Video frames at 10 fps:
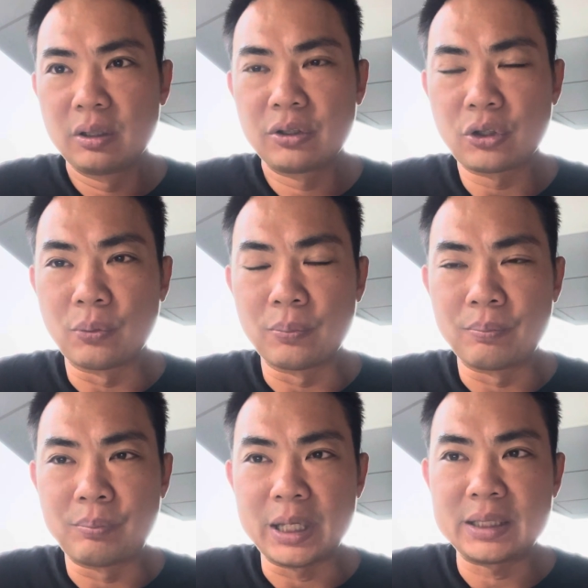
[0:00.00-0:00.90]
So
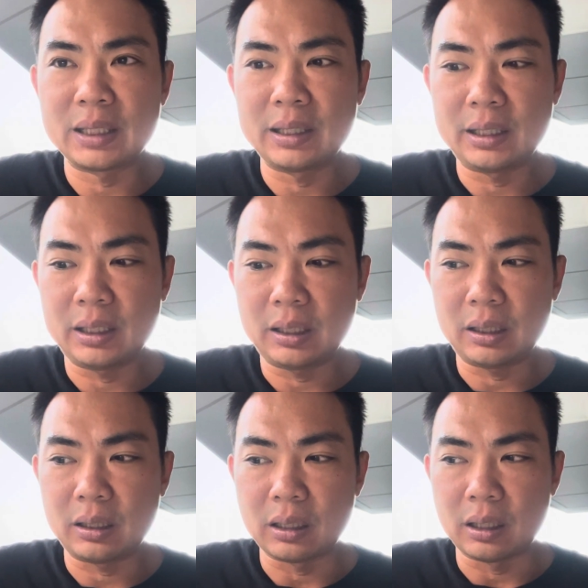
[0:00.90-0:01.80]
basically,
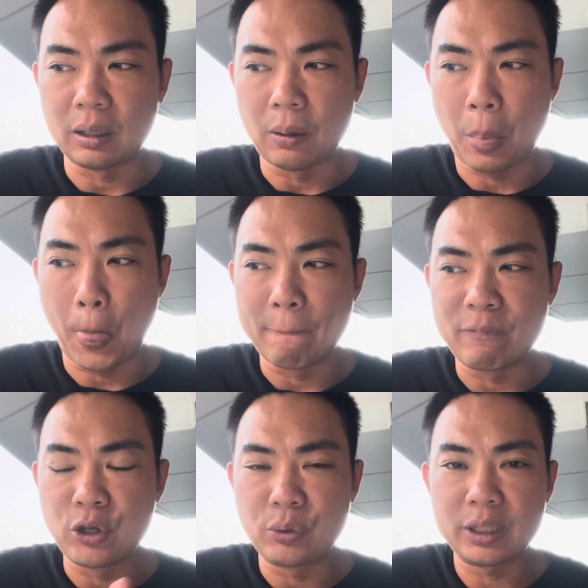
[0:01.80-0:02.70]

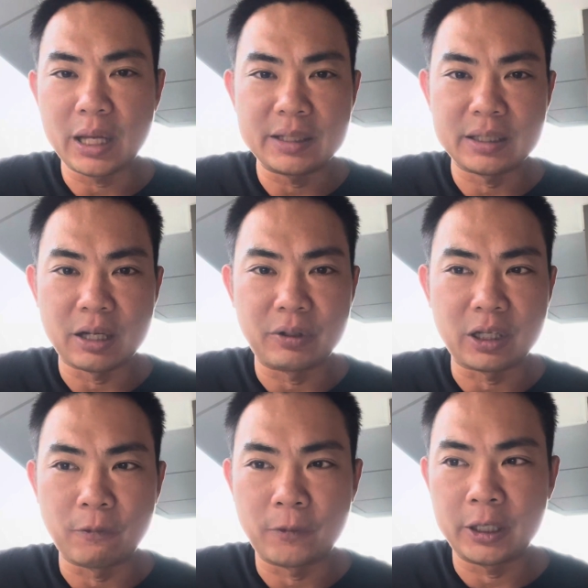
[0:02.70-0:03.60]
during the ACL
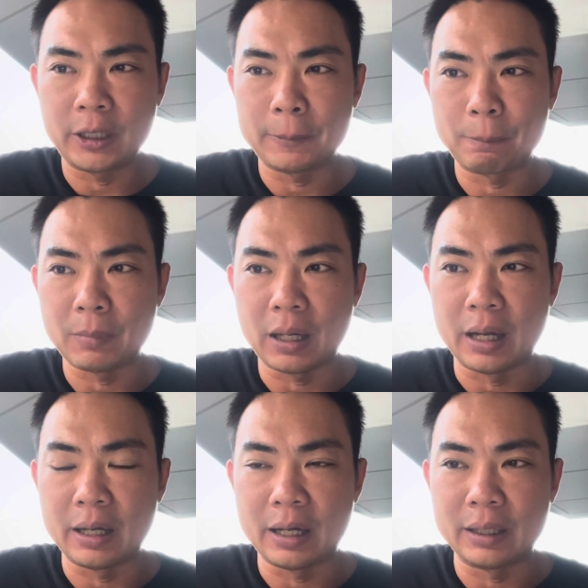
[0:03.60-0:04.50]
recovery,
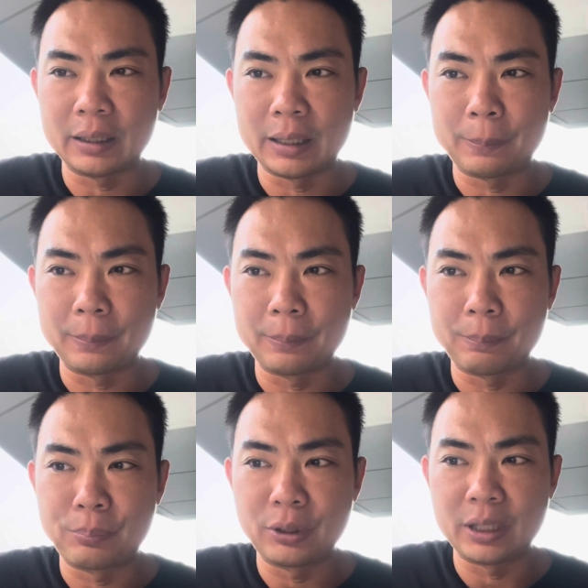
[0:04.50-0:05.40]
I
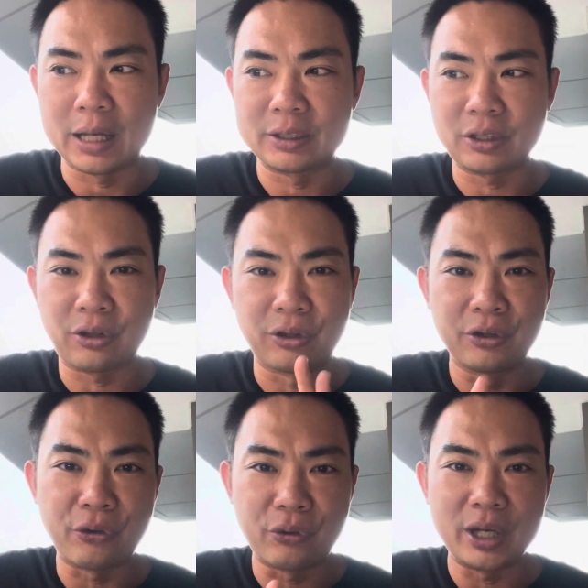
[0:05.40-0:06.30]
put it as the
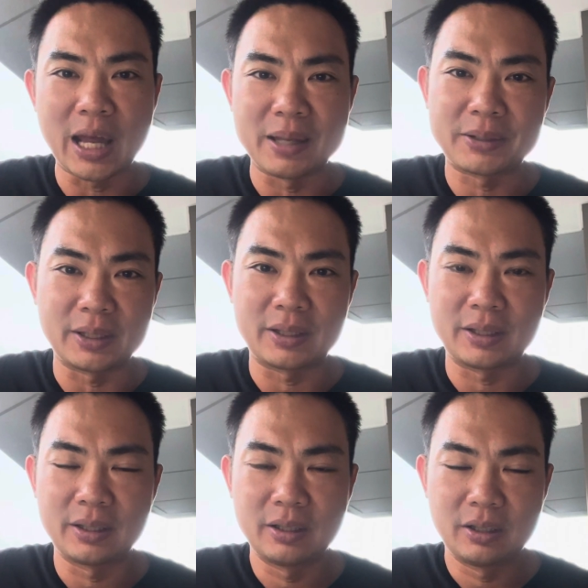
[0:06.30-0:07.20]
3 S's:
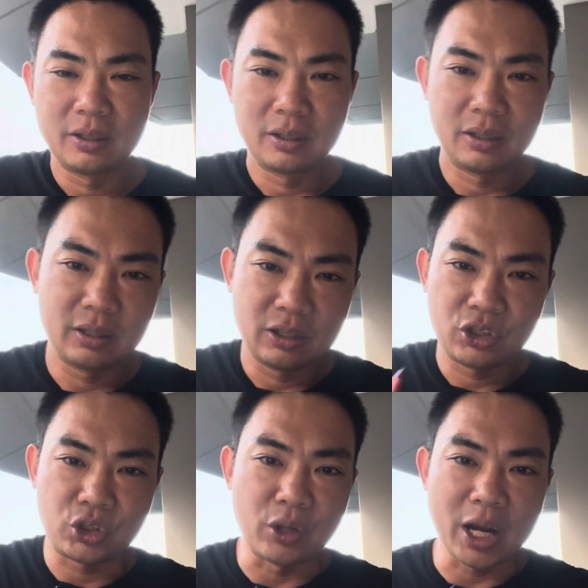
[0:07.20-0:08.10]

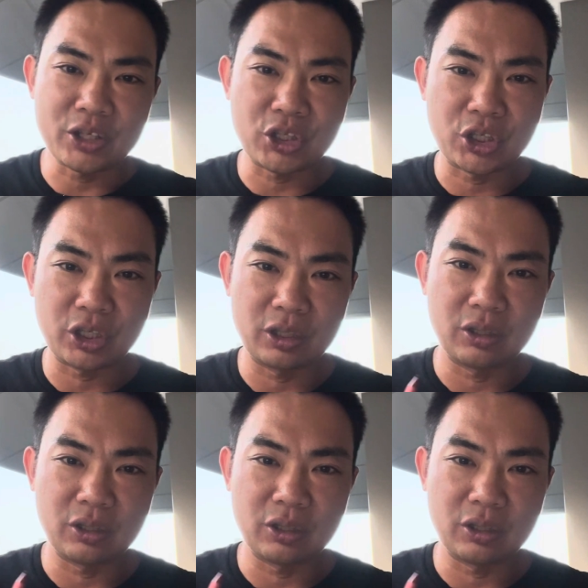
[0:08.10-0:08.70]
stretch,